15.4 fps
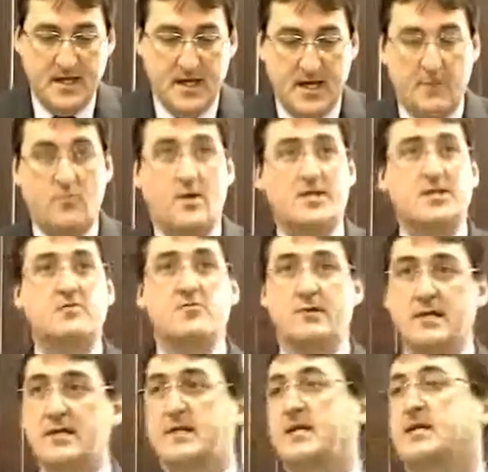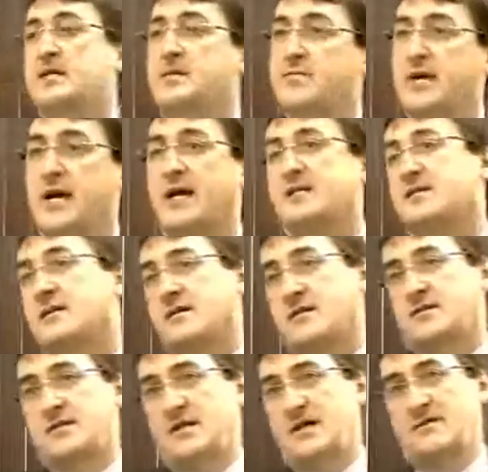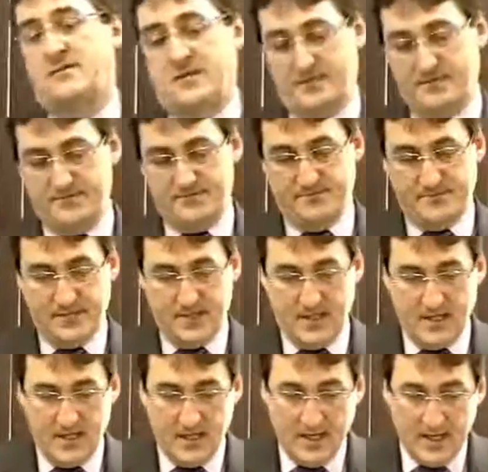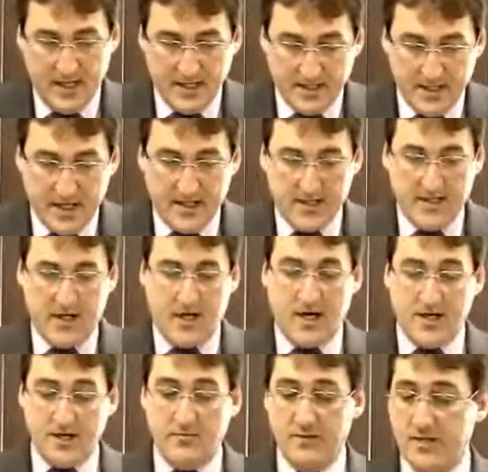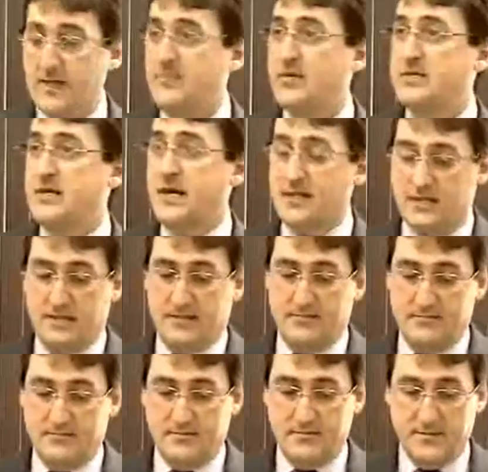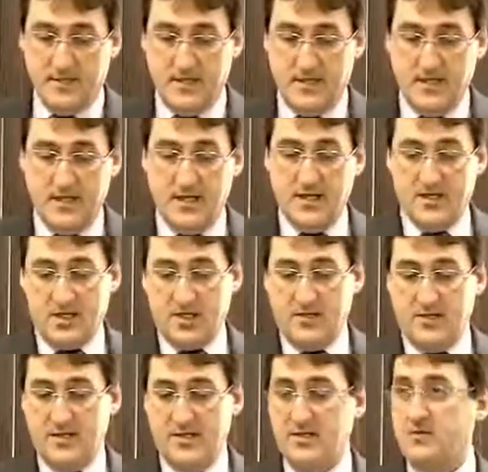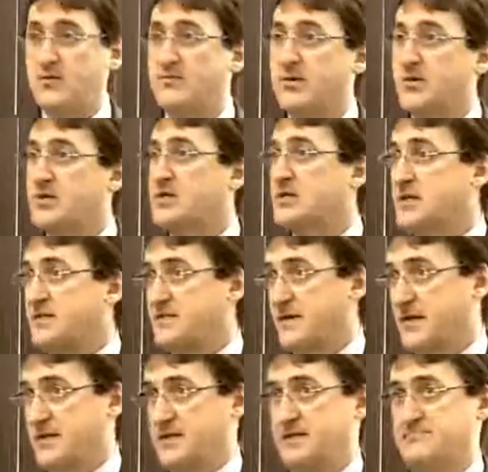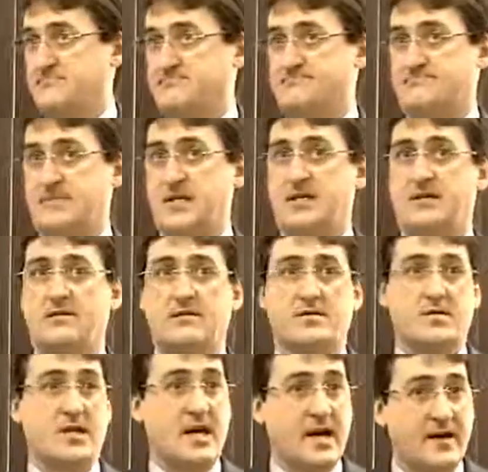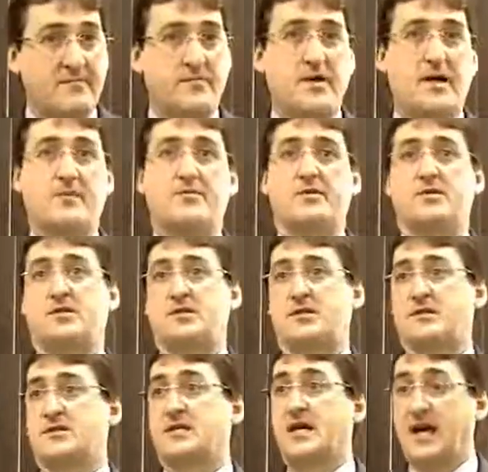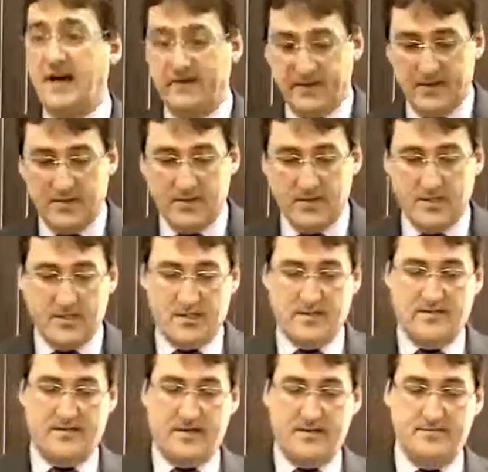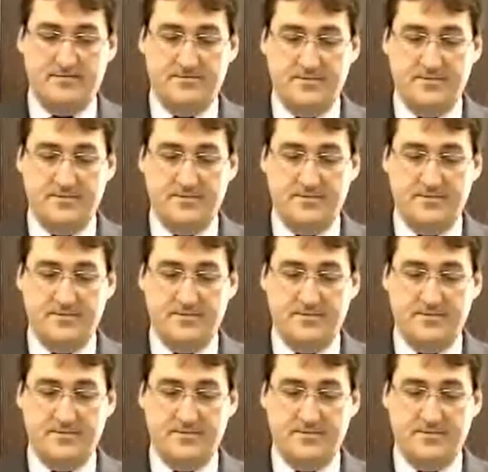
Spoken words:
And what you really need to be asking yourselves is that, are you really protecting insurance or emergency funds? You know, do you have proper insurance? Do you have an emergency fund?